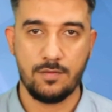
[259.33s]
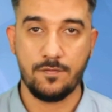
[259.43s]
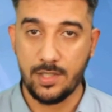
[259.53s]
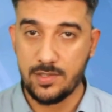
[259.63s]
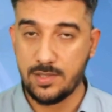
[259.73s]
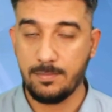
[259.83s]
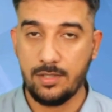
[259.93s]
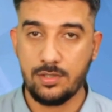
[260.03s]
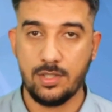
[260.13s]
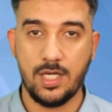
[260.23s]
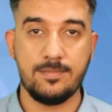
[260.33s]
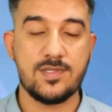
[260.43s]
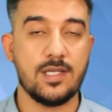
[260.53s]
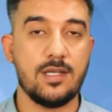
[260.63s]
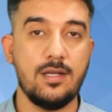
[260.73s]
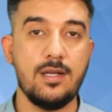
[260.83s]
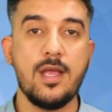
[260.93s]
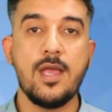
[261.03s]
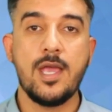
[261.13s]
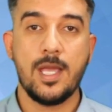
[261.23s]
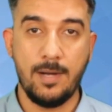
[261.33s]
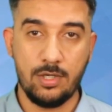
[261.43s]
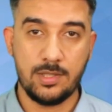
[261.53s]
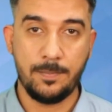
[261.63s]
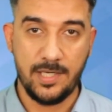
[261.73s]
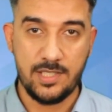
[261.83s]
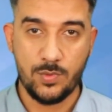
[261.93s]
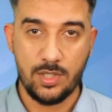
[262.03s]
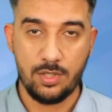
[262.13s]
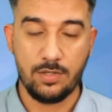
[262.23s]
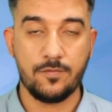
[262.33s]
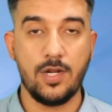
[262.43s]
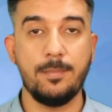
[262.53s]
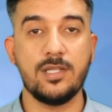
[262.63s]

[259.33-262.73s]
First, about your name. Second, about the place where are you from.